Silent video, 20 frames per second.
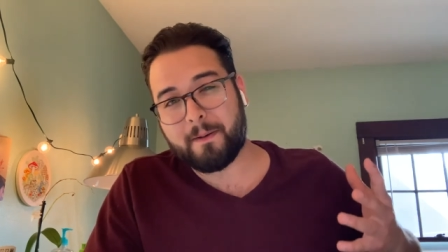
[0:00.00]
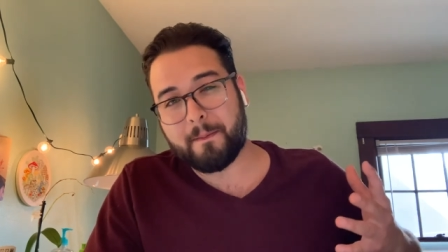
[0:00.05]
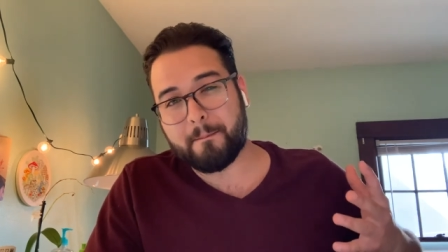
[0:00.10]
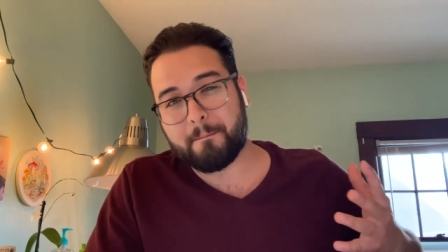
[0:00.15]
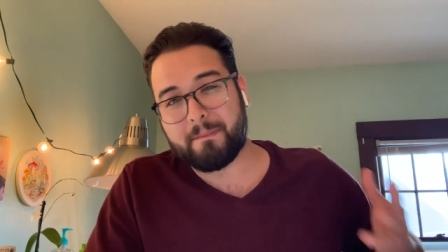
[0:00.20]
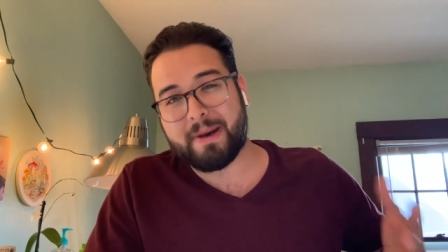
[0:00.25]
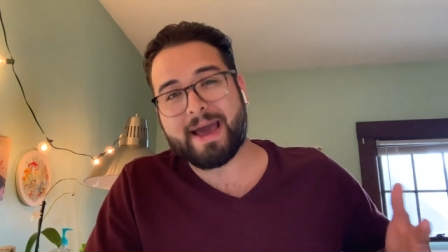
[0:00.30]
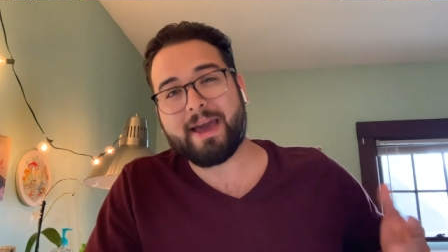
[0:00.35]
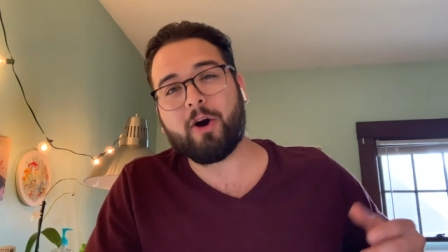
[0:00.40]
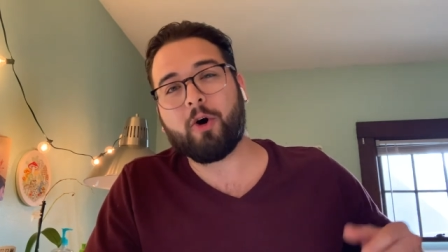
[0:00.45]

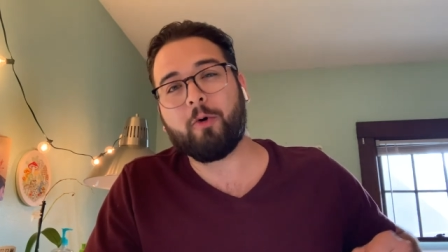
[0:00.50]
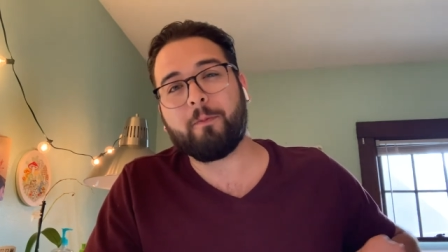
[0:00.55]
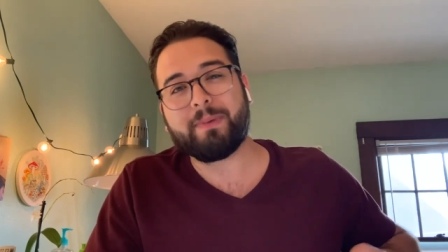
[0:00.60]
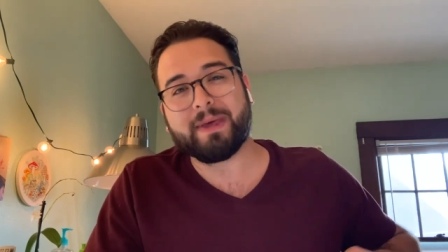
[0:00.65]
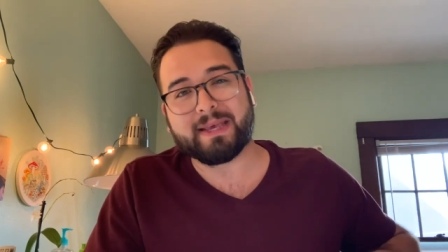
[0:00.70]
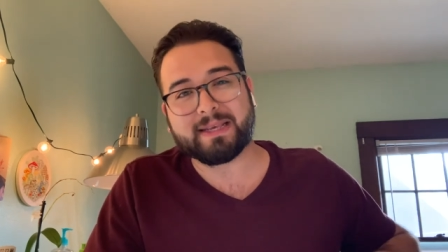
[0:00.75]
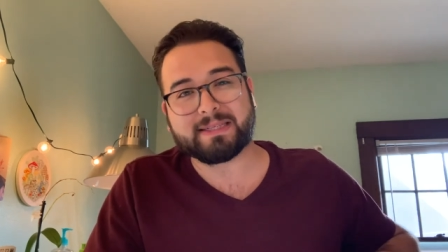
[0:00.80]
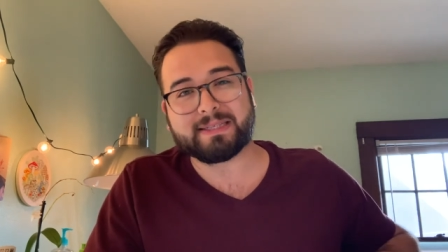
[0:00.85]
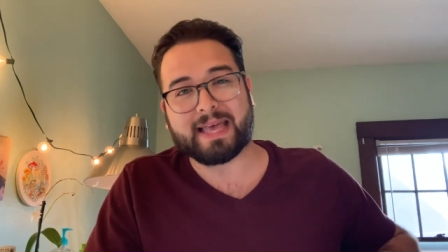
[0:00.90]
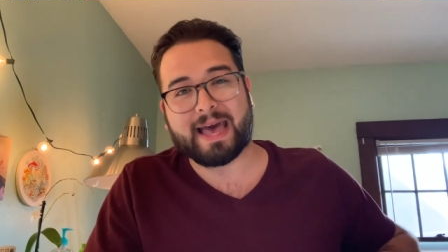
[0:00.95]
My hope
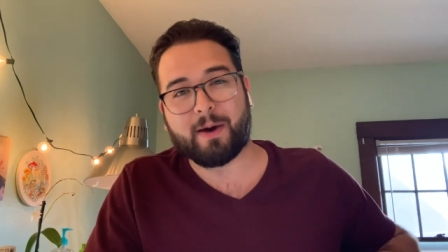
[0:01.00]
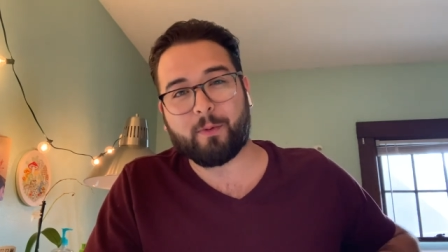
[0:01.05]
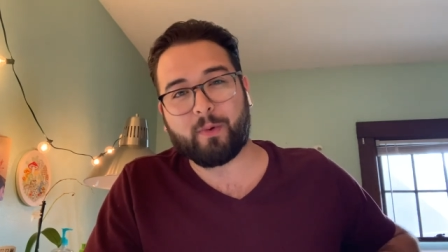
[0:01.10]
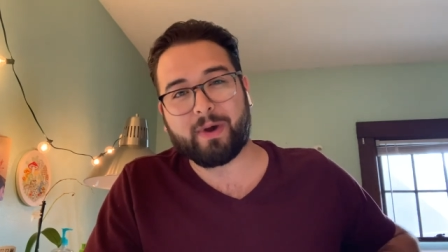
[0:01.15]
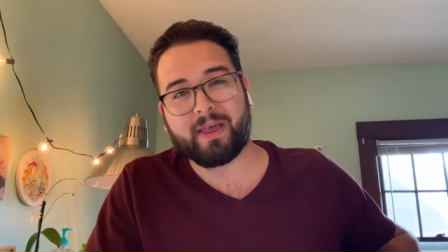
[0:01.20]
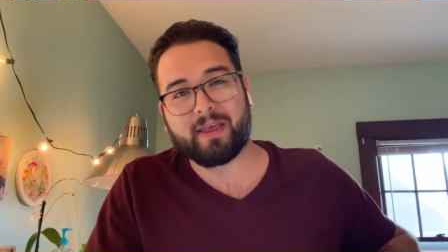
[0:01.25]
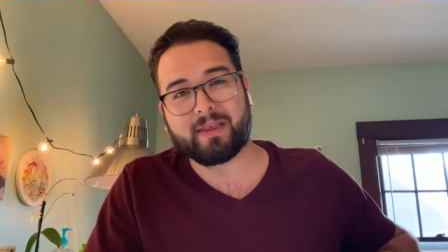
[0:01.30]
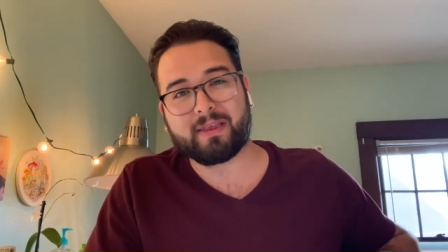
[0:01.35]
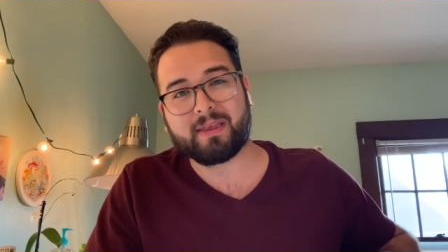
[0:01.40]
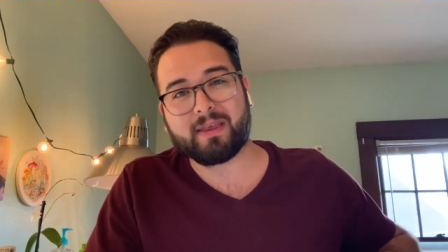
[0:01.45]
is that
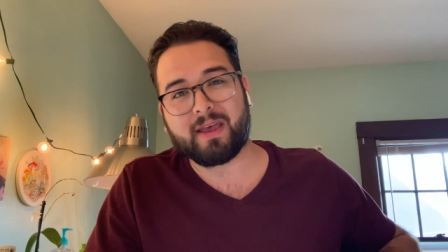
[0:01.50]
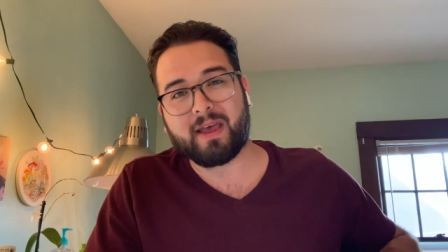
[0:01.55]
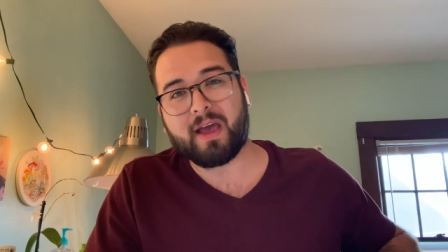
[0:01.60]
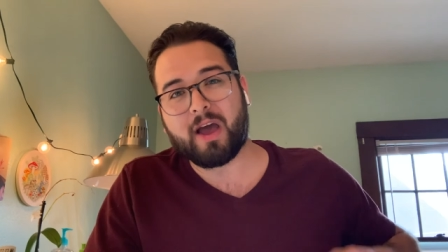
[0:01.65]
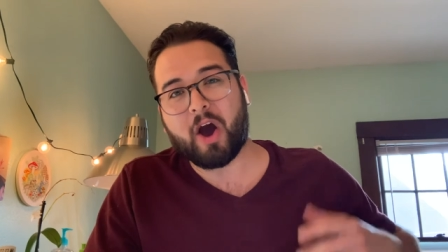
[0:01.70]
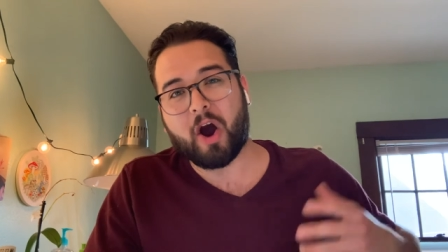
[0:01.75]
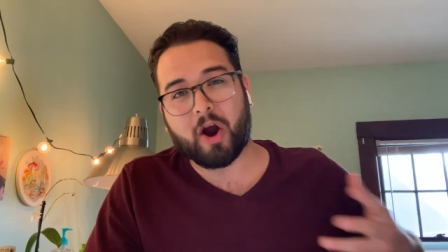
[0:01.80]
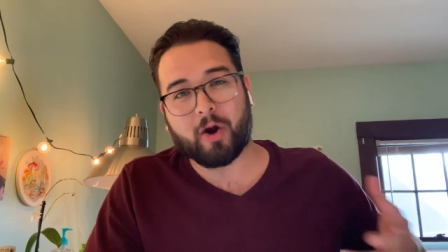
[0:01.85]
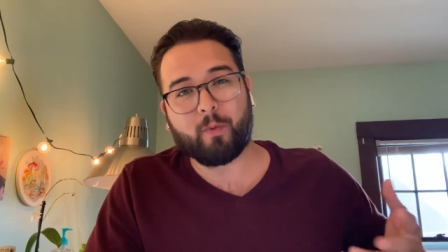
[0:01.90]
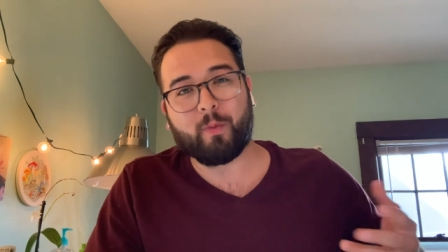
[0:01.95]
with
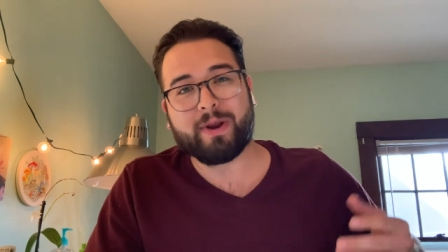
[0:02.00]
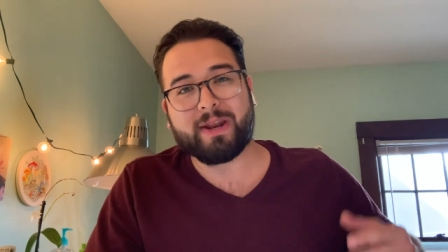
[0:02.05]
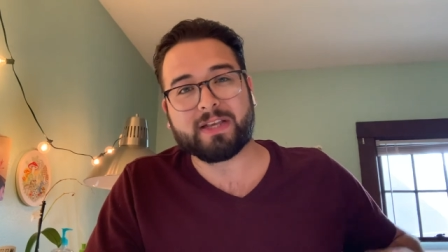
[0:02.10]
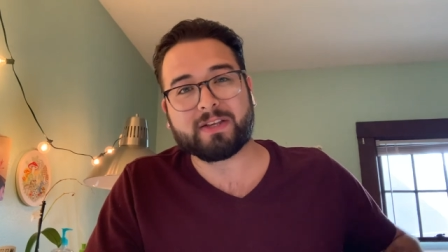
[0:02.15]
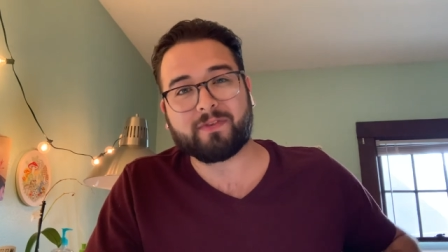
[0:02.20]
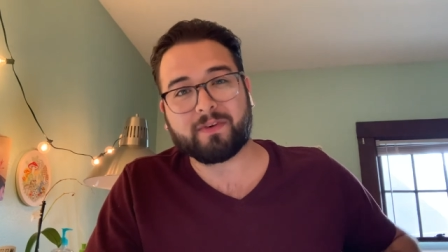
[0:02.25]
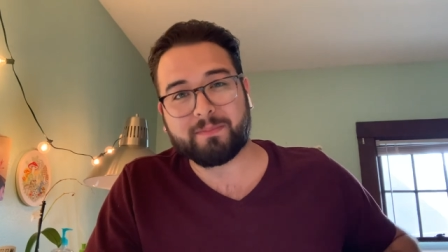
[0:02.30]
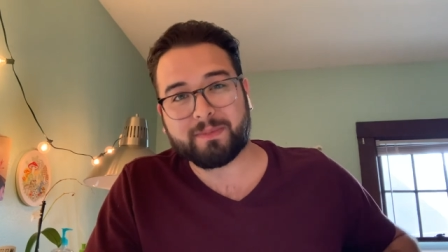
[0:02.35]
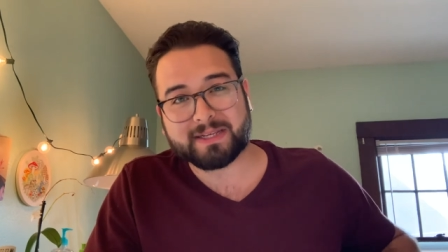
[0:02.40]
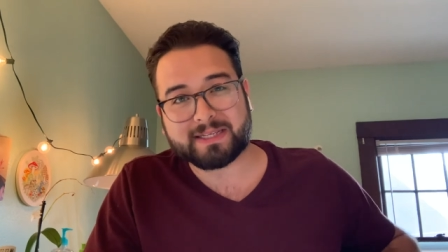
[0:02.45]
our winnings
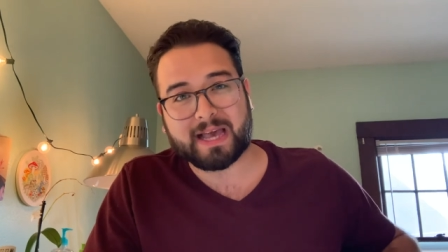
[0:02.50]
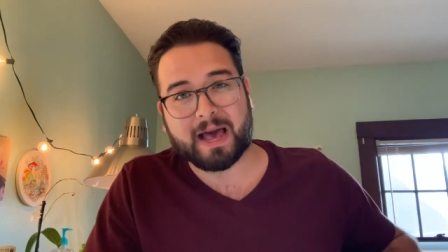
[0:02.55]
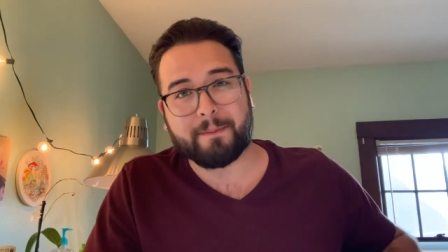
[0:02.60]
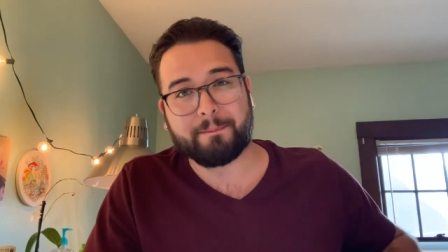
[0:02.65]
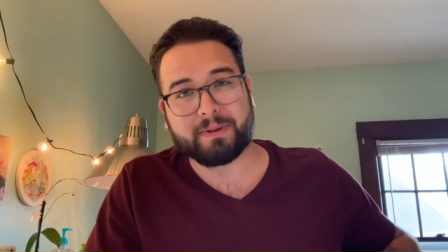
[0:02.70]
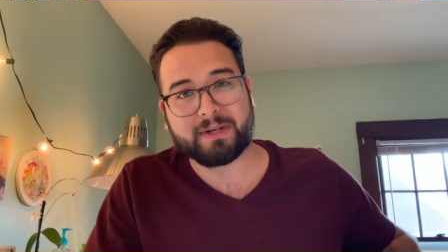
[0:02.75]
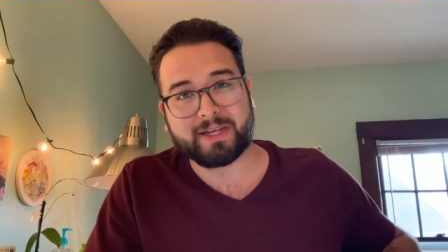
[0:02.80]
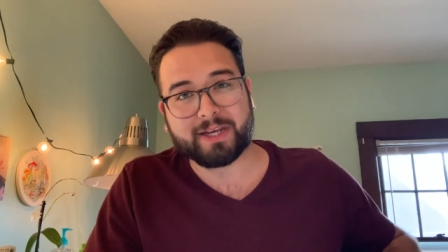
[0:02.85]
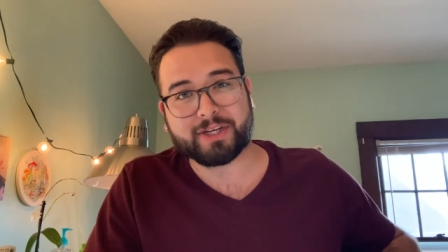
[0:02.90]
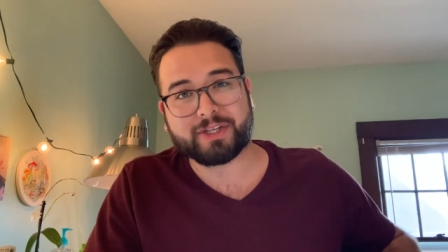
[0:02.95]
from this
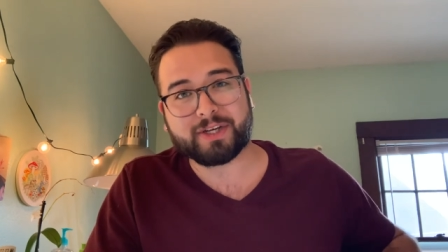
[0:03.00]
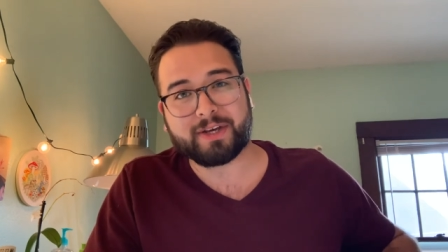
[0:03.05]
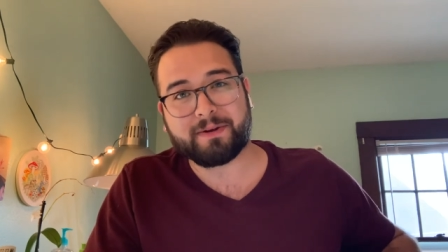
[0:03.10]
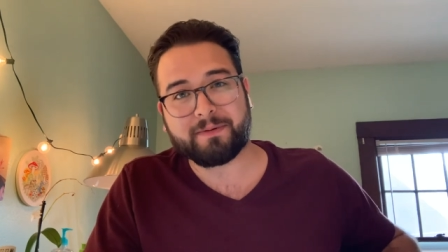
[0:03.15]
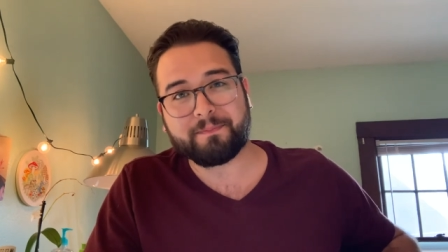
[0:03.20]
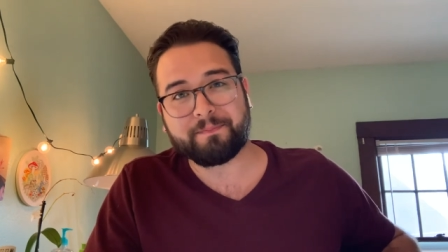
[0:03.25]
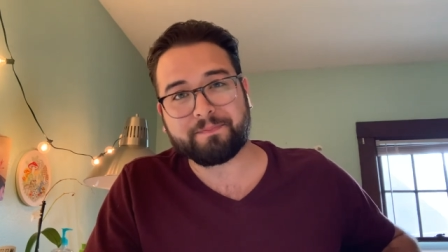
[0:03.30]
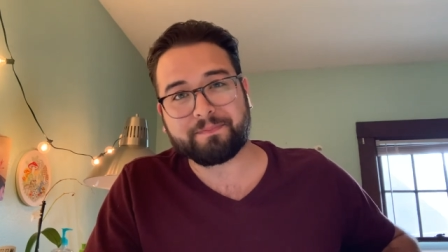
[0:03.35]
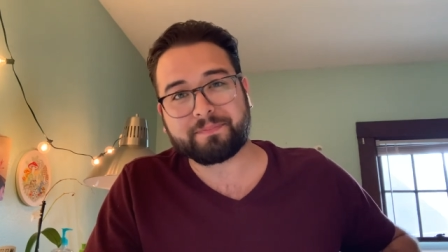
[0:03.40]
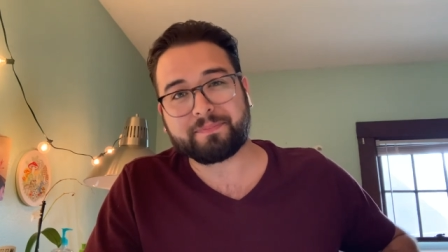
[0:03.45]

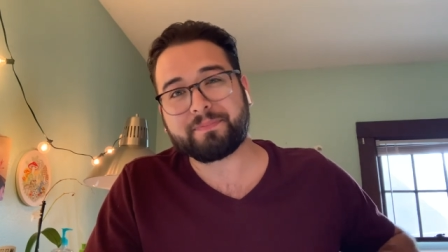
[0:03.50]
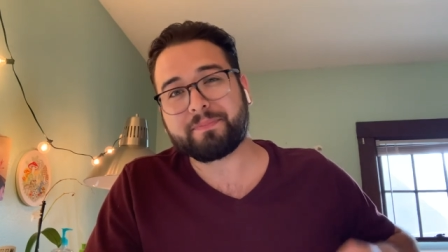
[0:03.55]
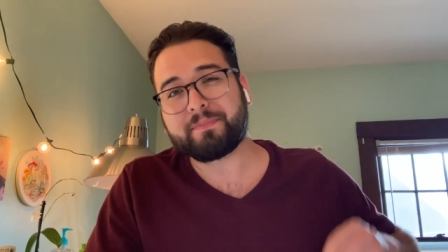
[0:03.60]
competition,